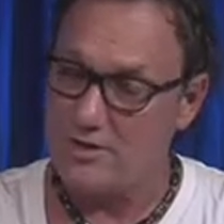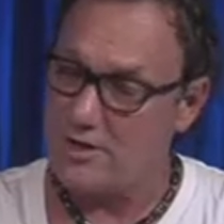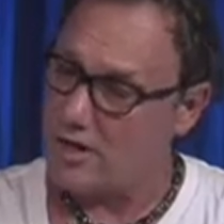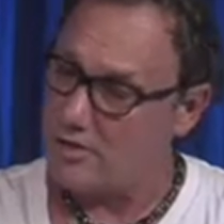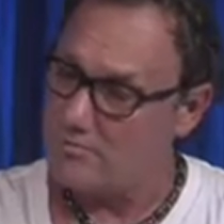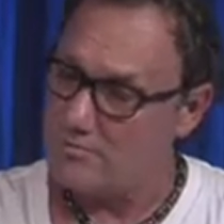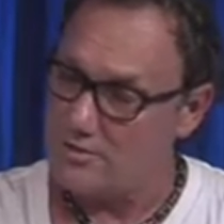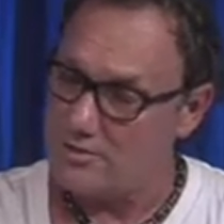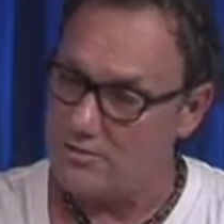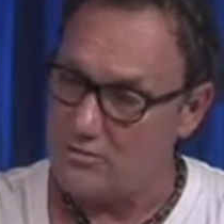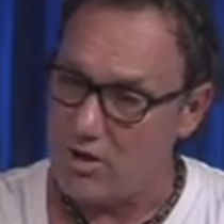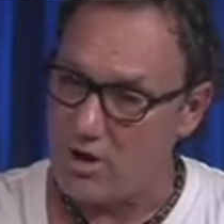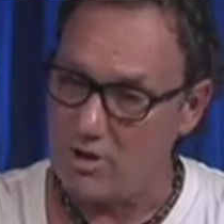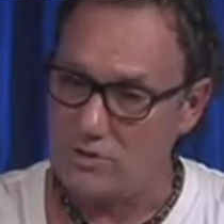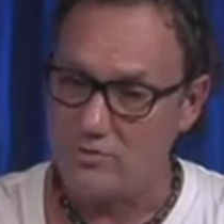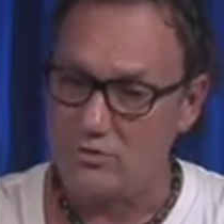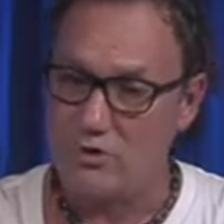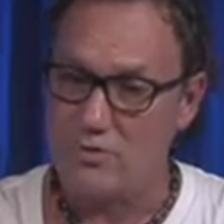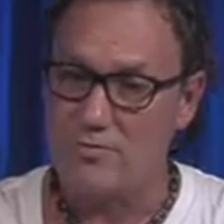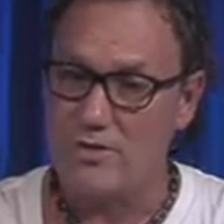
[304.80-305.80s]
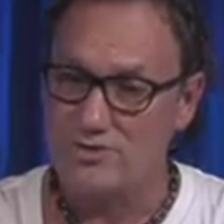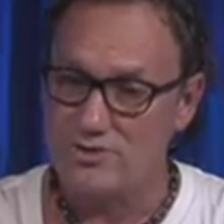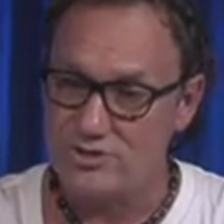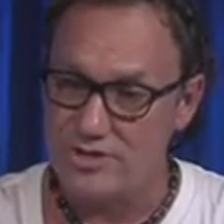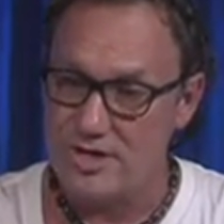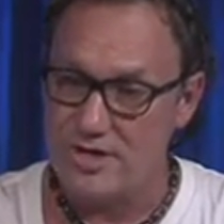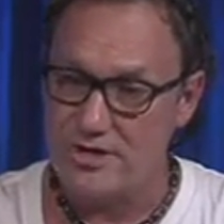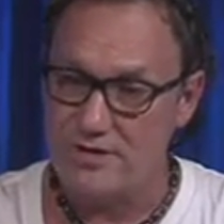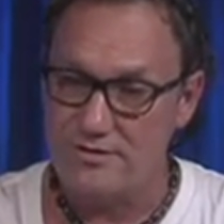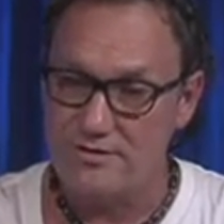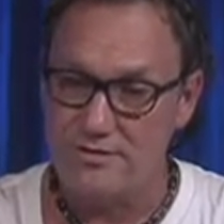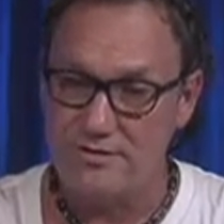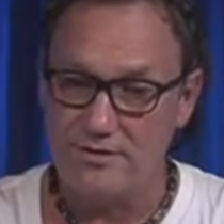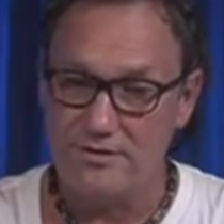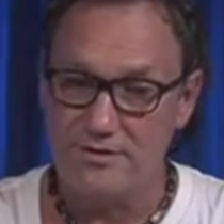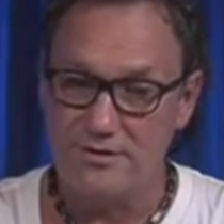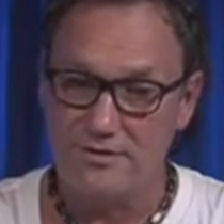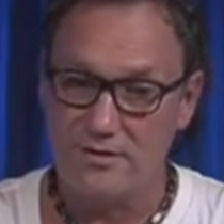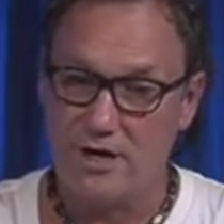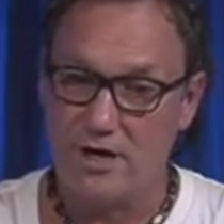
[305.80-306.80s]
and be long-term educated
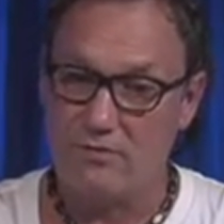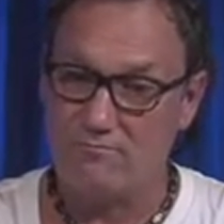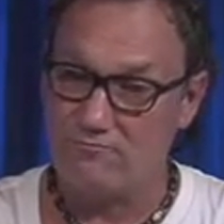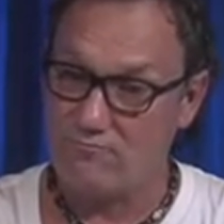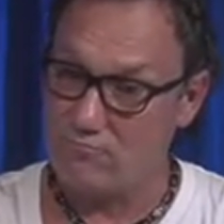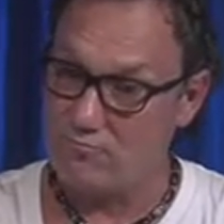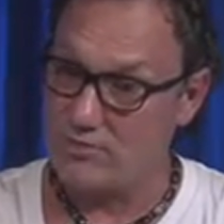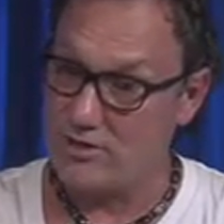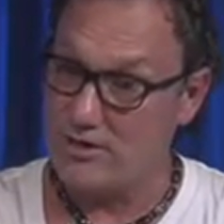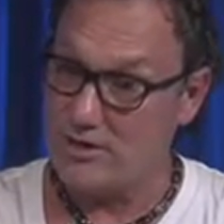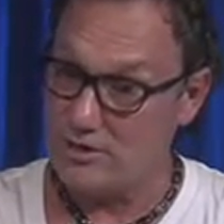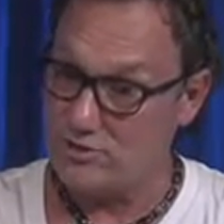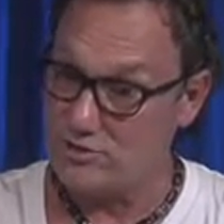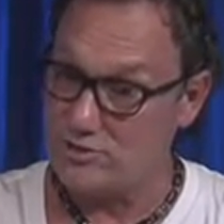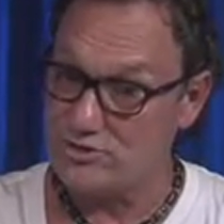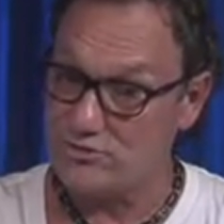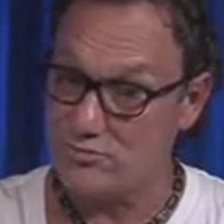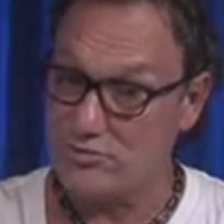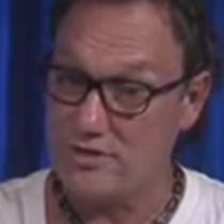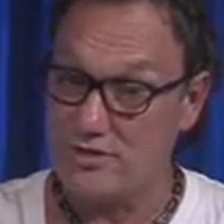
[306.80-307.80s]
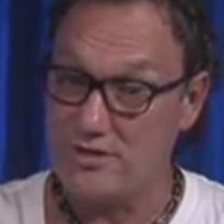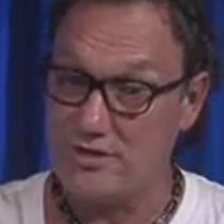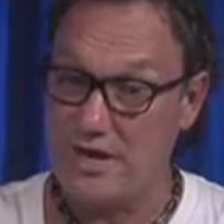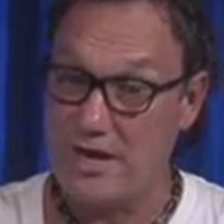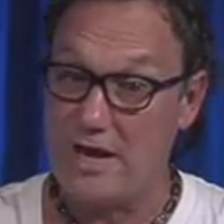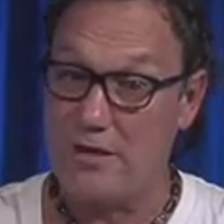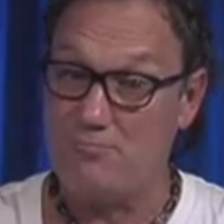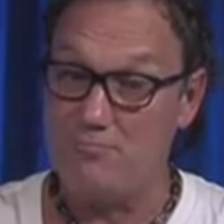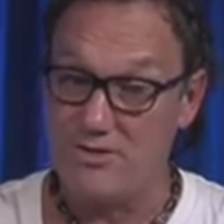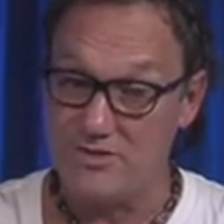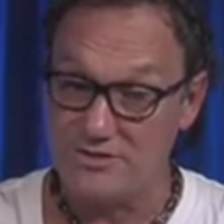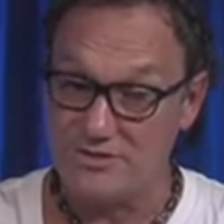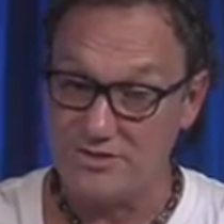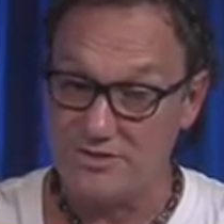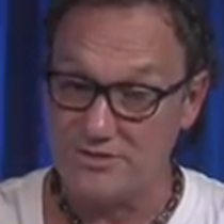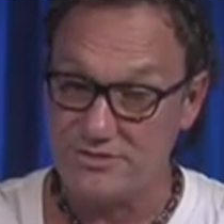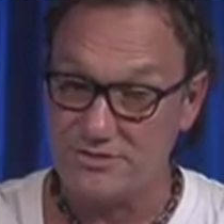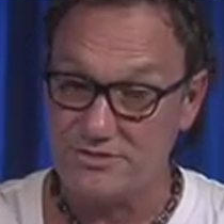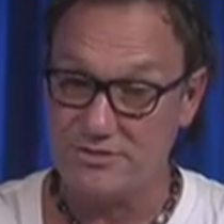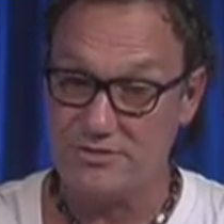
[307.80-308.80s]
for the industry and
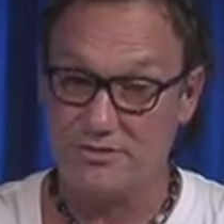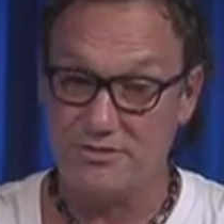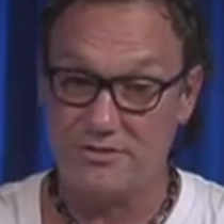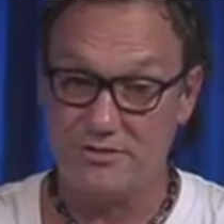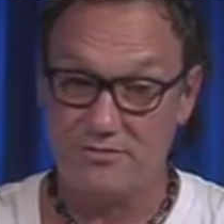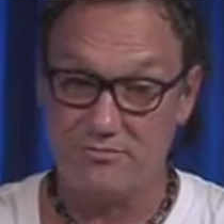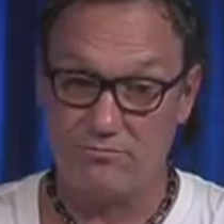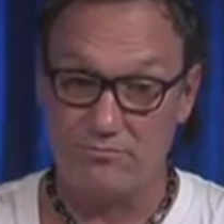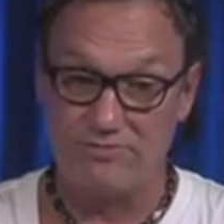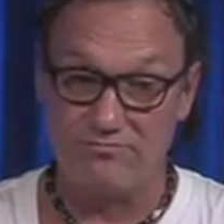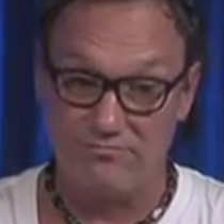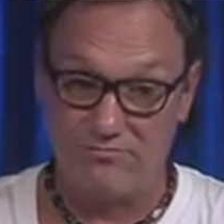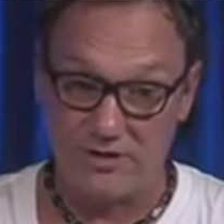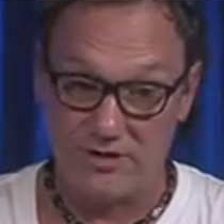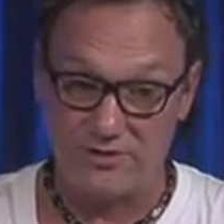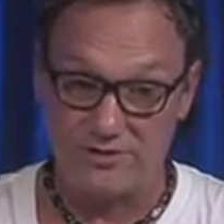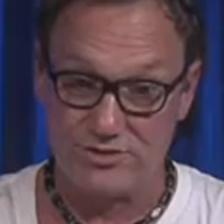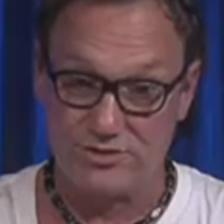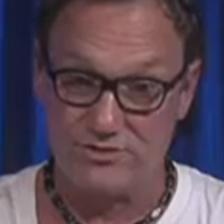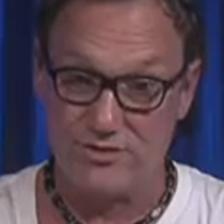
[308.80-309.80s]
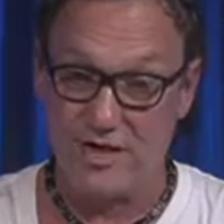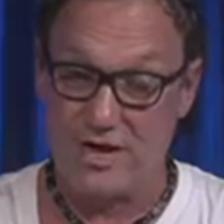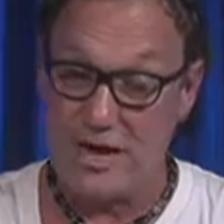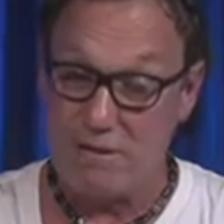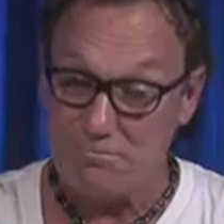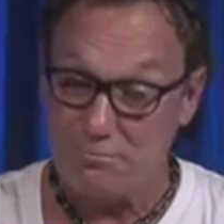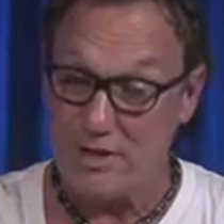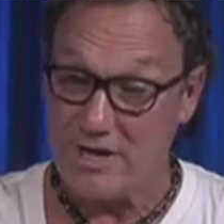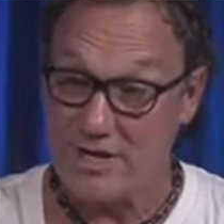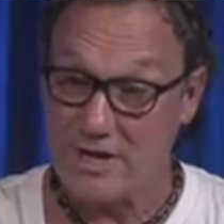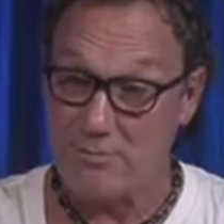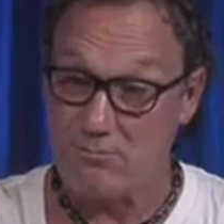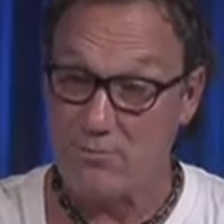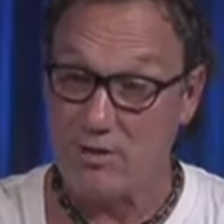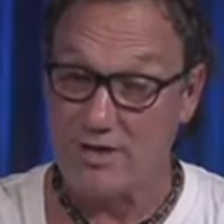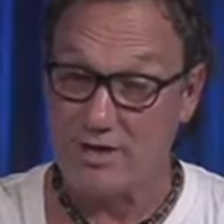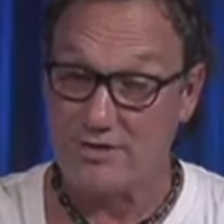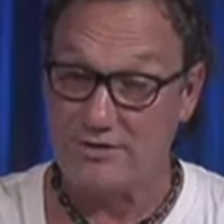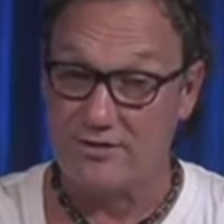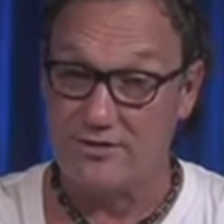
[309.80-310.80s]
business reflection that I plan on
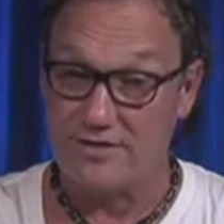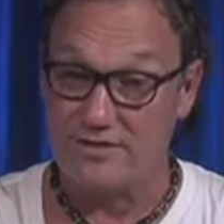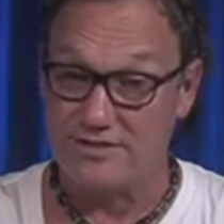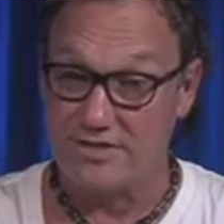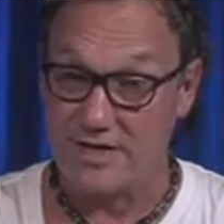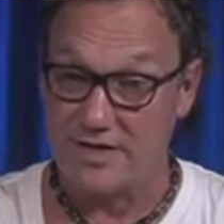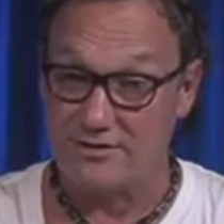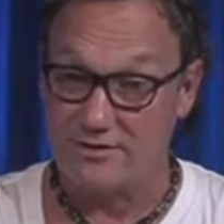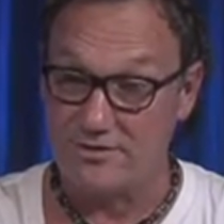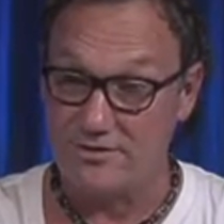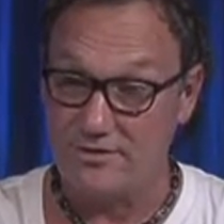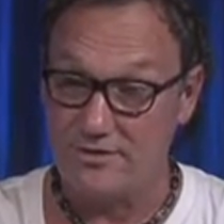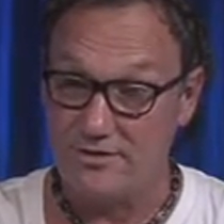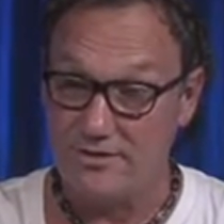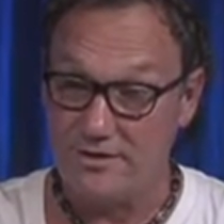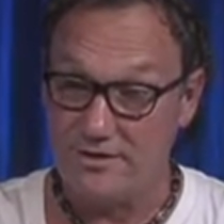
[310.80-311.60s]
bringing to this island.